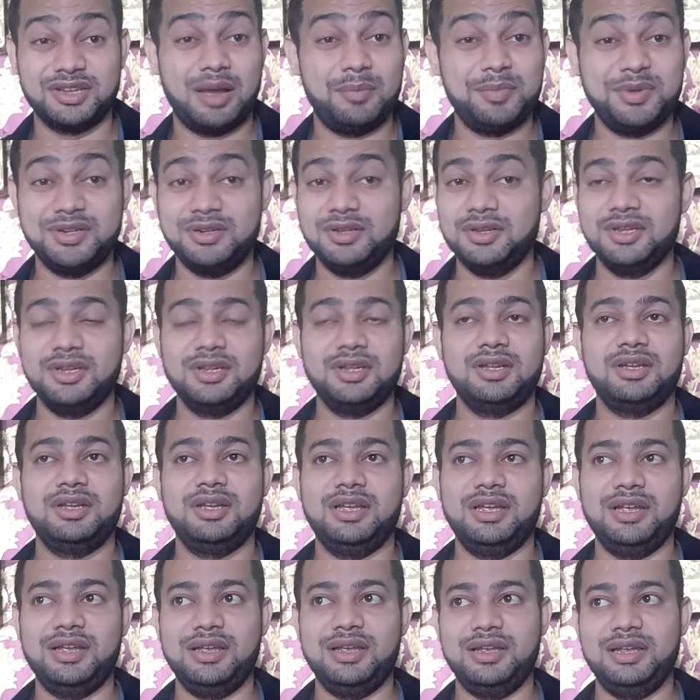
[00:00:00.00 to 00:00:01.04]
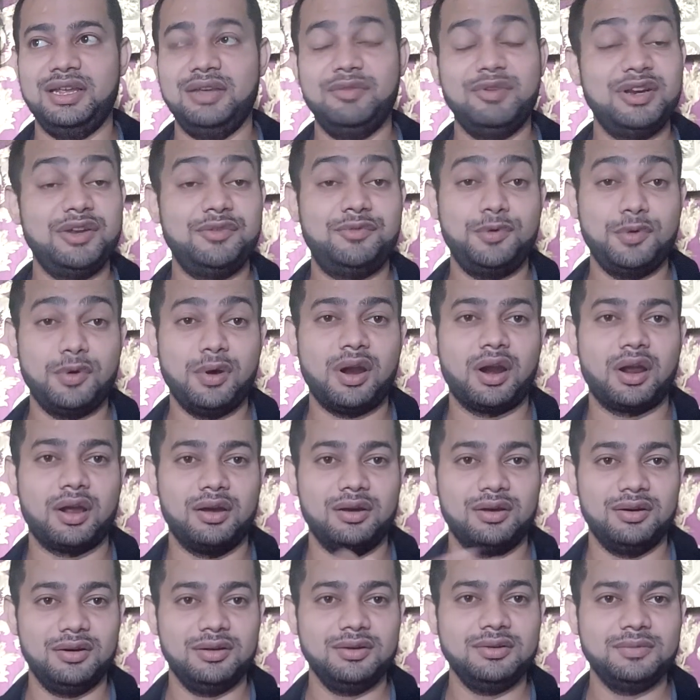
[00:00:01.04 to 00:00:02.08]
I mean, even if you are a
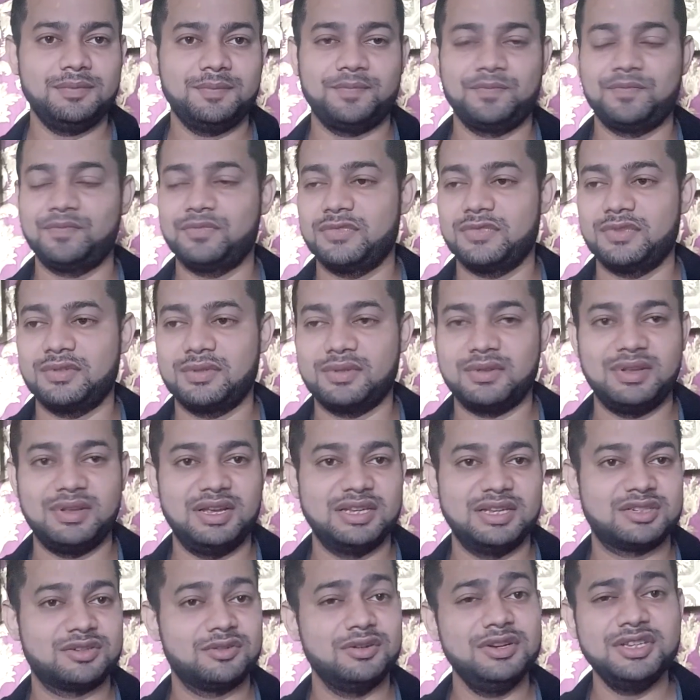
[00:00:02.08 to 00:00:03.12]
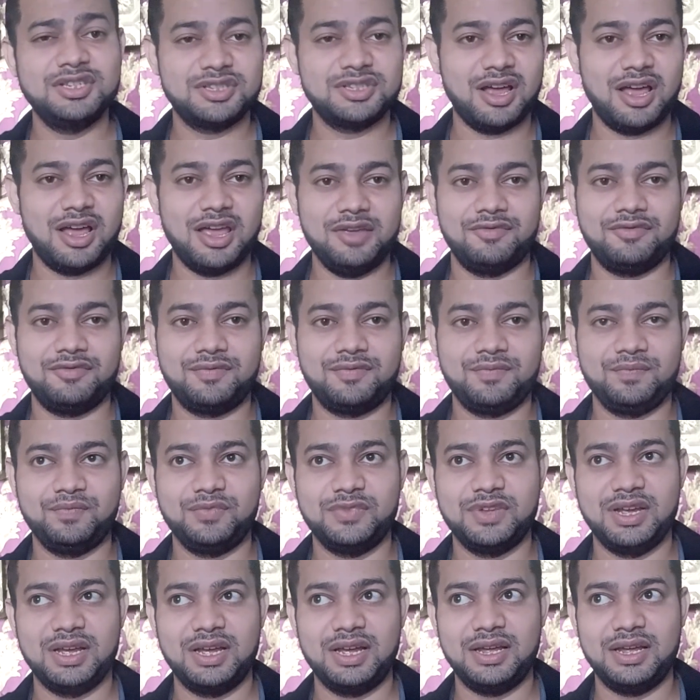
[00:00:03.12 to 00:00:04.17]
girl, it's really safe,
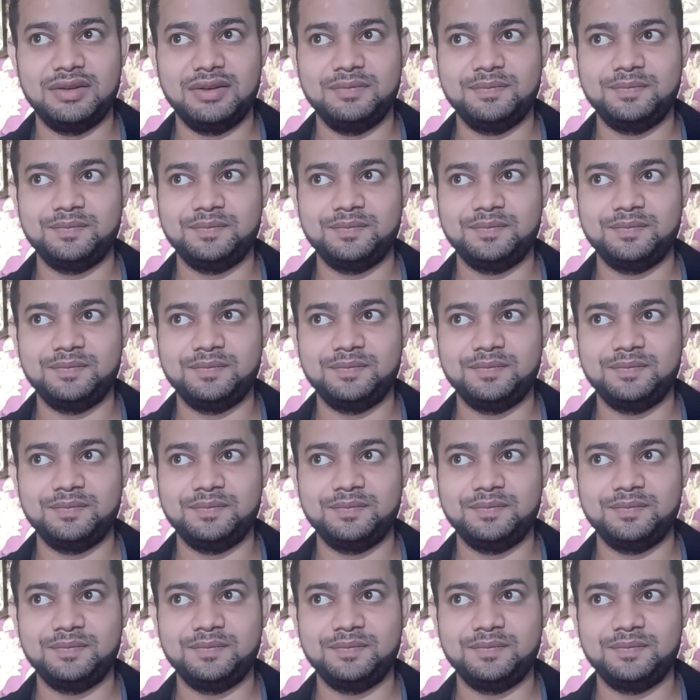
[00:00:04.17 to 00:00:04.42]
and